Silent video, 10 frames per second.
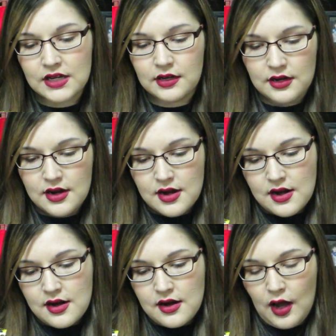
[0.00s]
it.
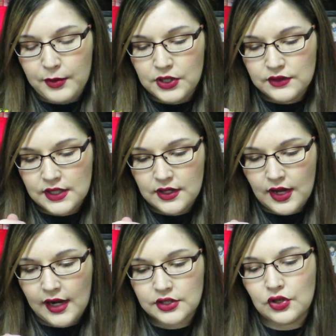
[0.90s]
I've been using
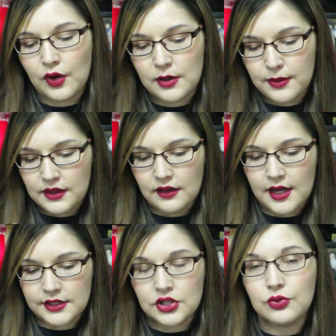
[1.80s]
it actually quite a bit the
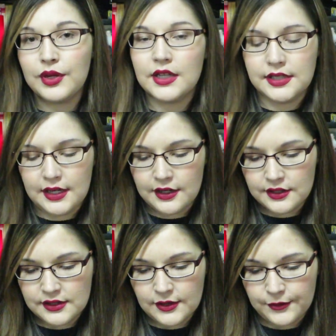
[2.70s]
last 2 weeks
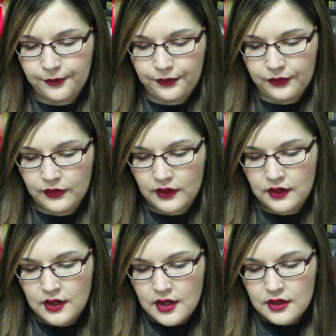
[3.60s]
here, so
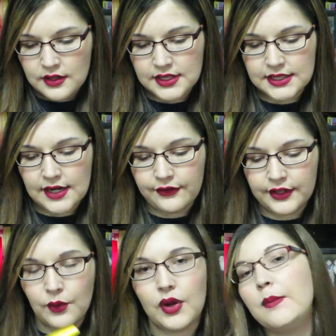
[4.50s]
this is
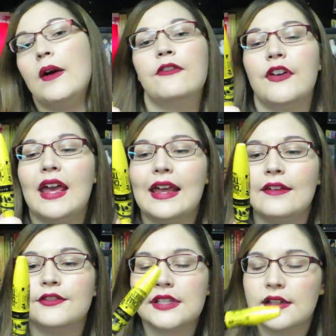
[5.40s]
definitely one of my
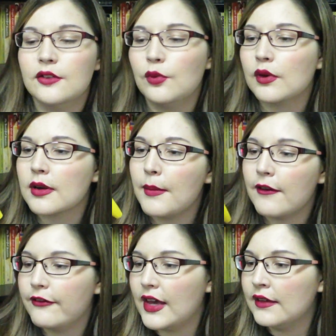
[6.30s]
faves. One of
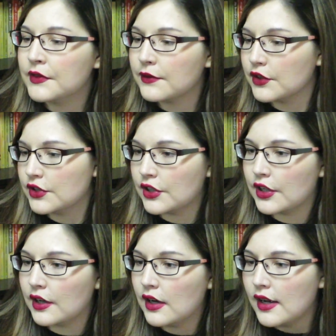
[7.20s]
my faves for
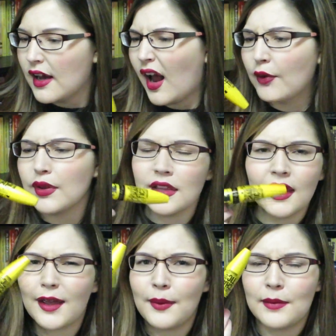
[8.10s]
sure. I really
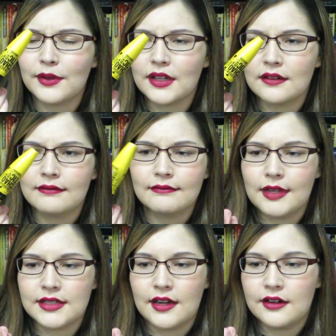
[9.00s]
like Maybelline
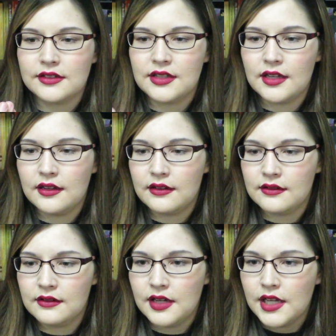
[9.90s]
mascaras. They
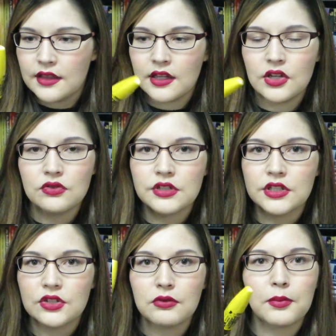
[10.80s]

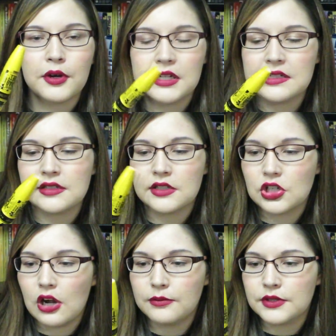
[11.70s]
usually do a pretty decent
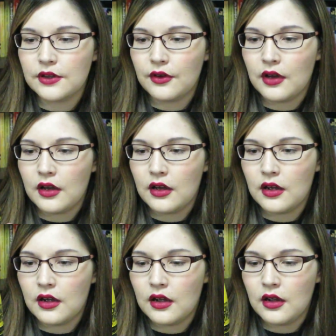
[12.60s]
job, so
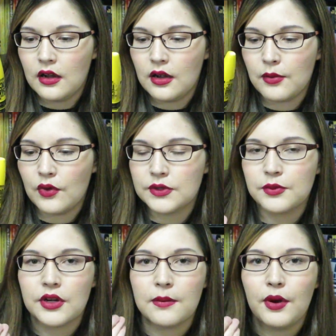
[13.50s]
I'm always
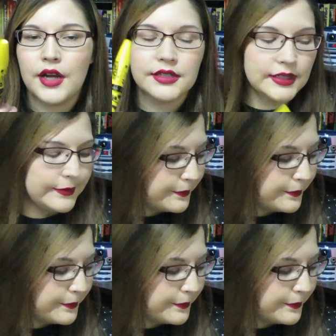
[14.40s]
pretty impressed.